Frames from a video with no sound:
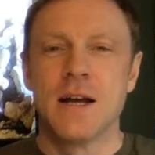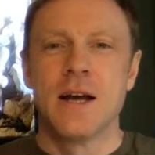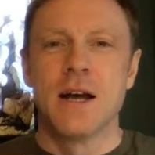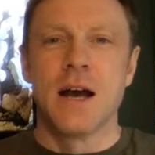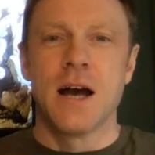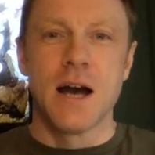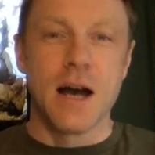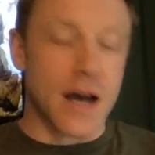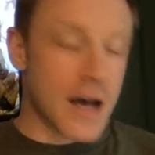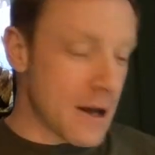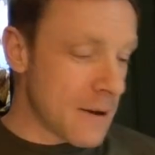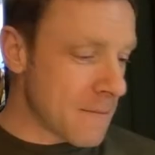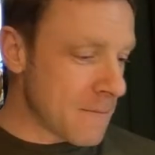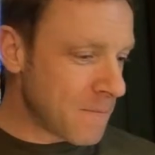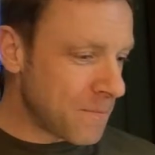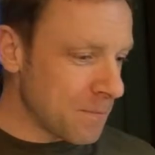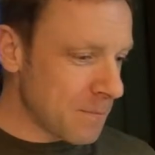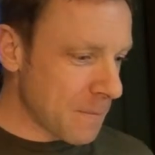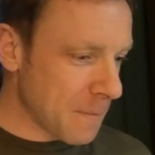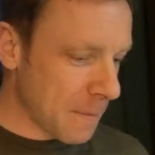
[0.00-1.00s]

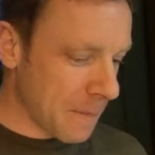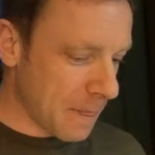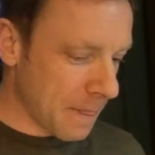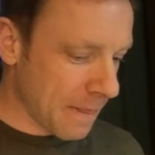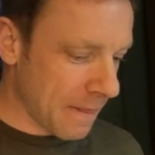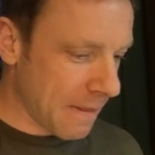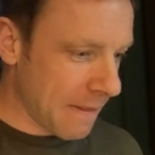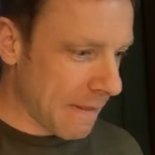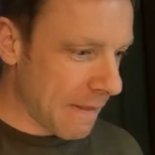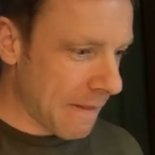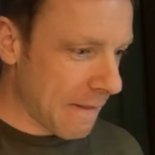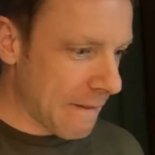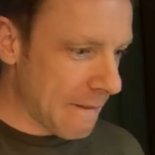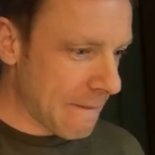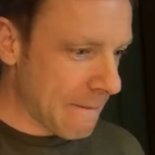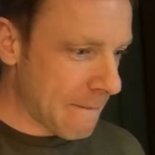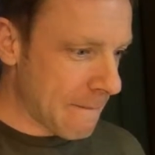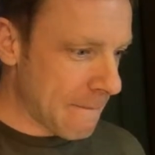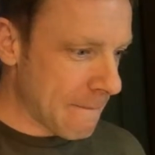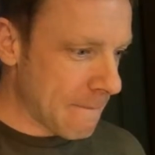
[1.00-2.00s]

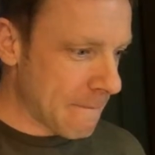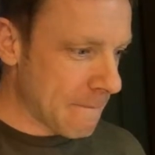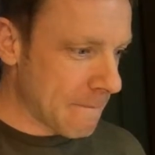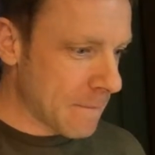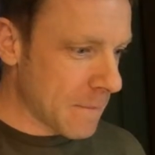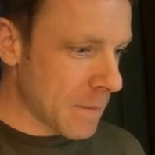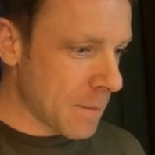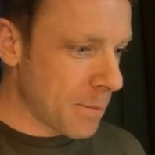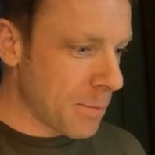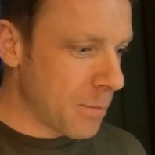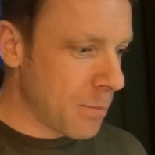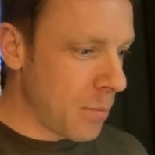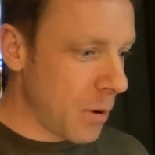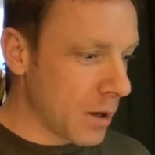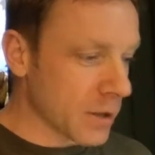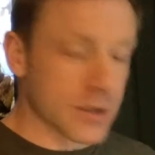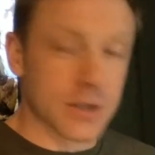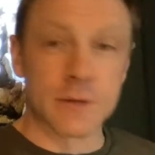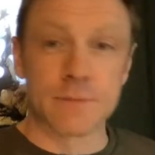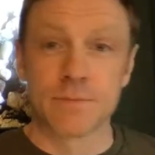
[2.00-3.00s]

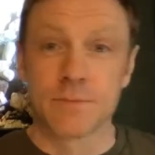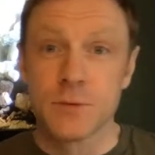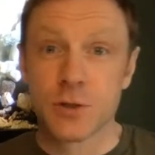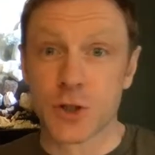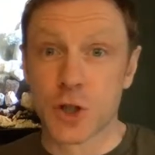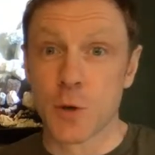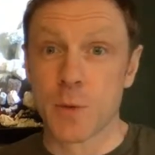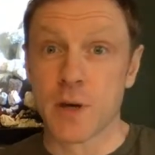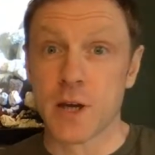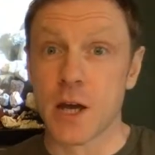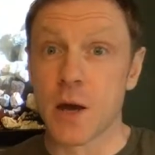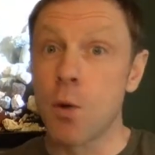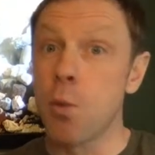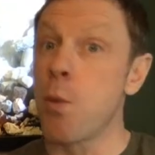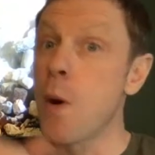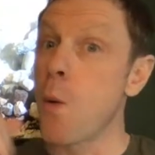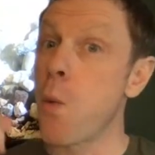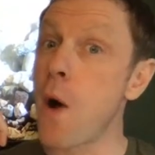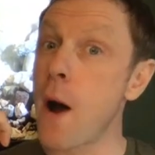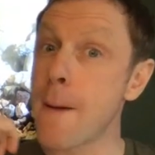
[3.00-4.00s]
but scuba gear.
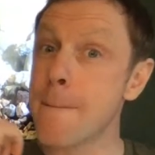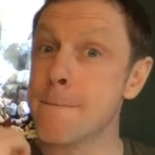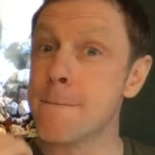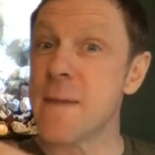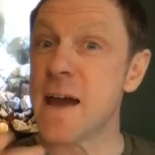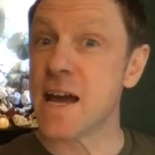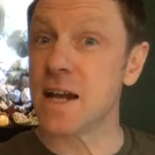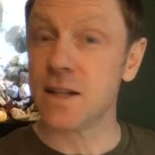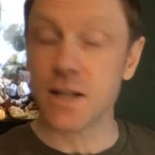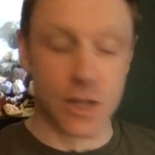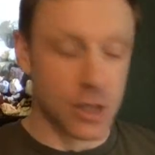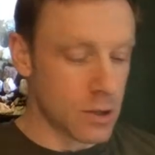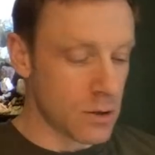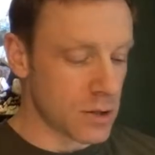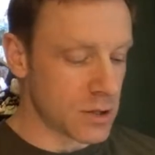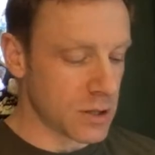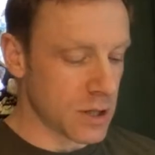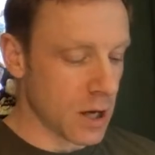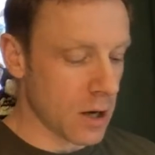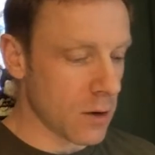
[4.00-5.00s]
But what I mainly
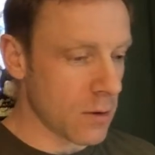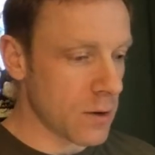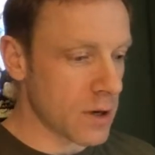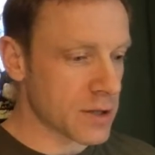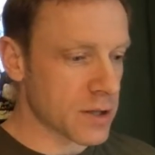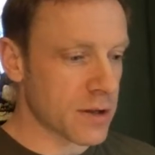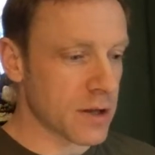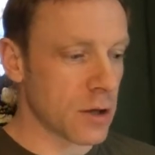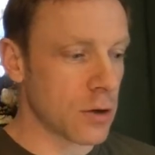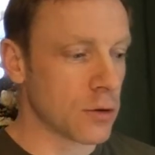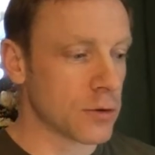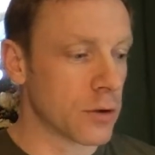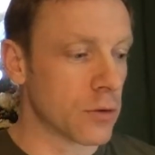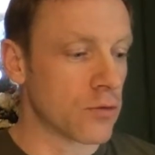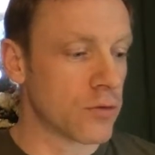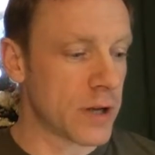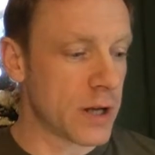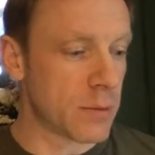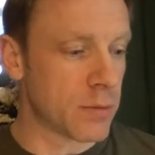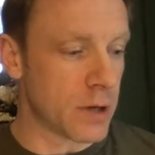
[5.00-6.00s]
use now is a thing called a
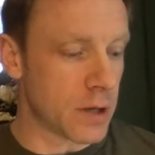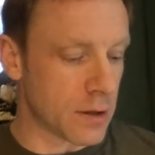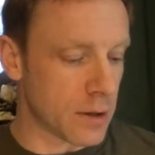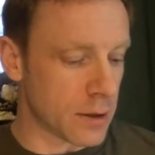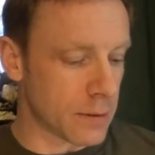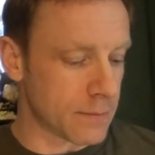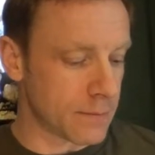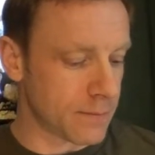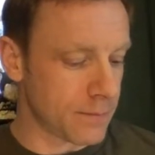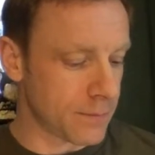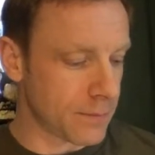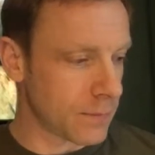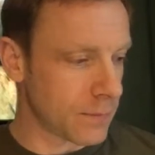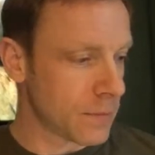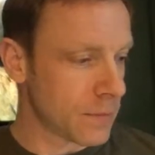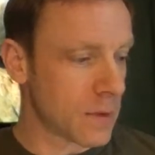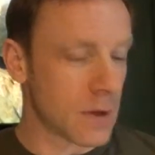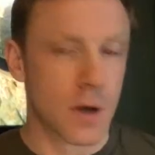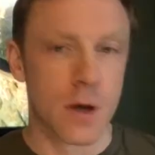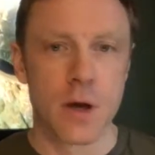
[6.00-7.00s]
rebreather.
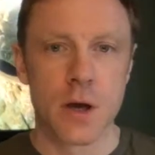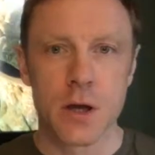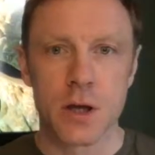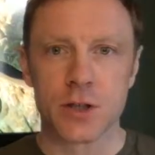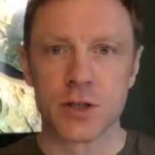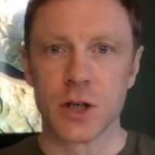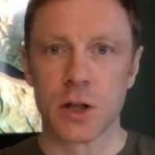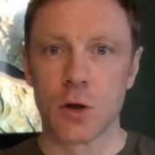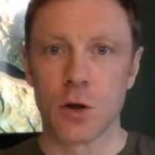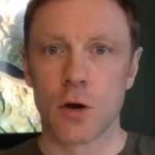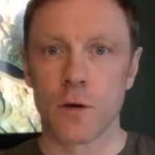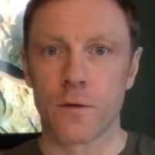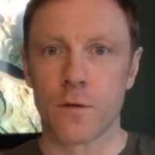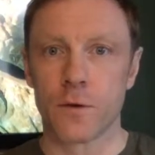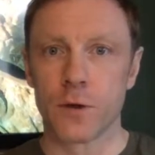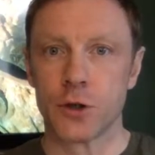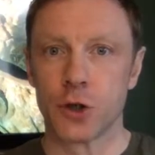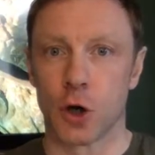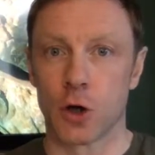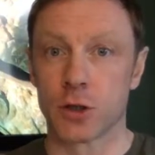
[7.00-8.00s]
You see a lot of
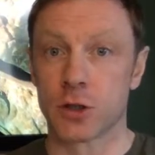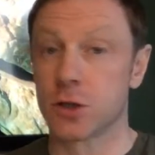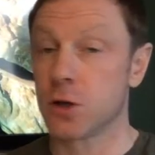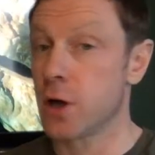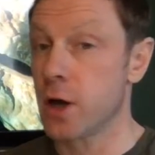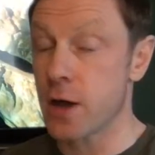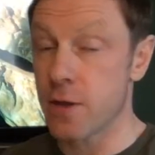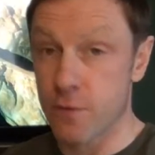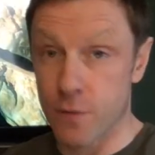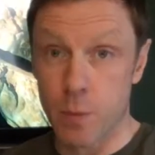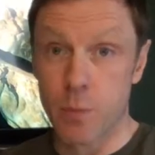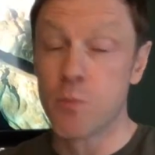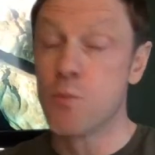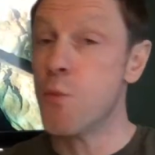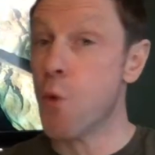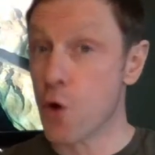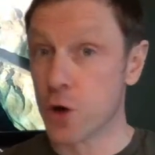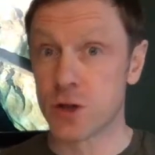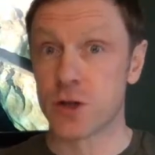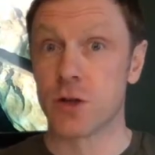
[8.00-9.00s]
shots,
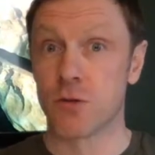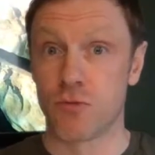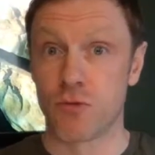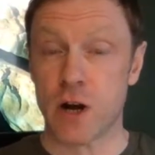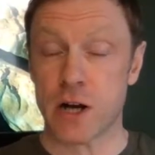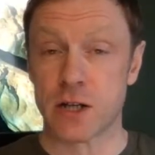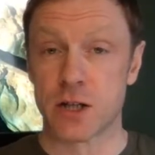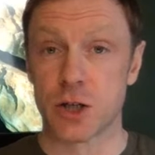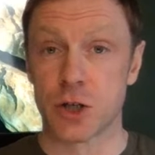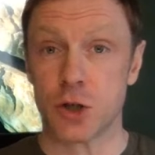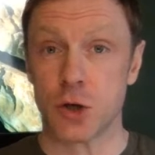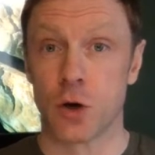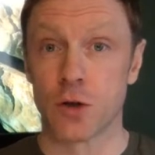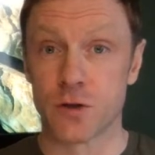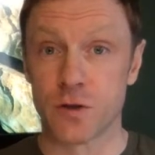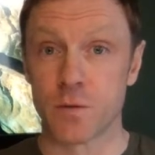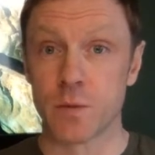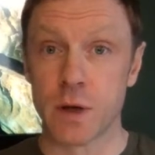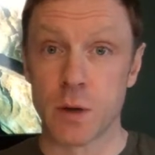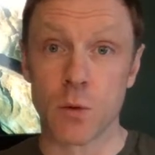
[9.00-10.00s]
most of the rest of the shots
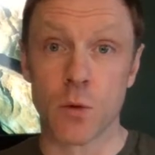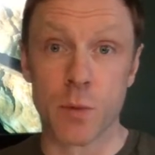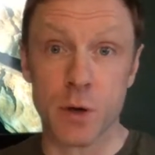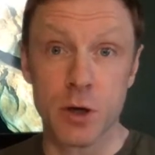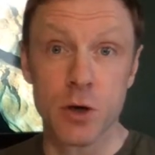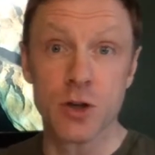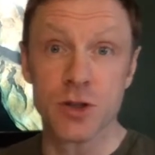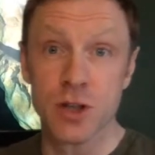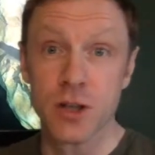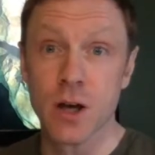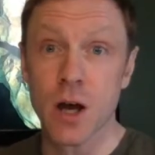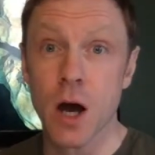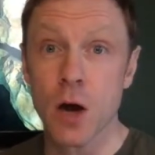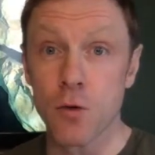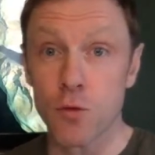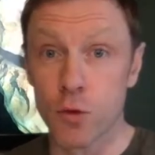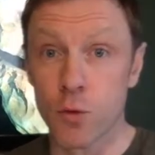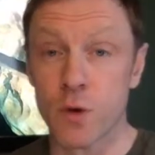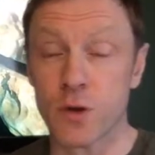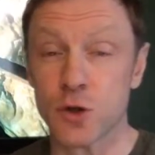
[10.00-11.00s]
of me will be using
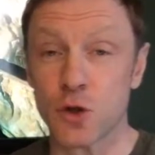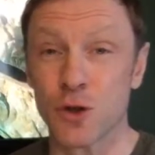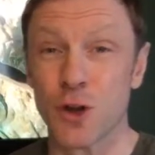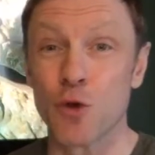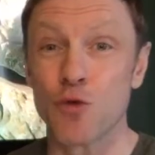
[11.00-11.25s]
what's called a